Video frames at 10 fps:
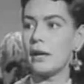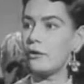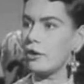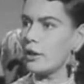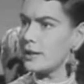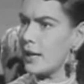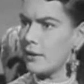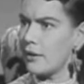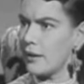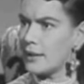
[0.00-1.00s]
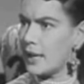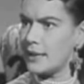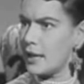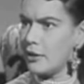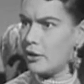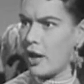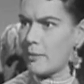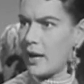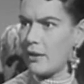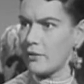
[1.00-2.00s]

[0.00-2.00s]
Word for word: If you're going to doubt the things I tell you, young man,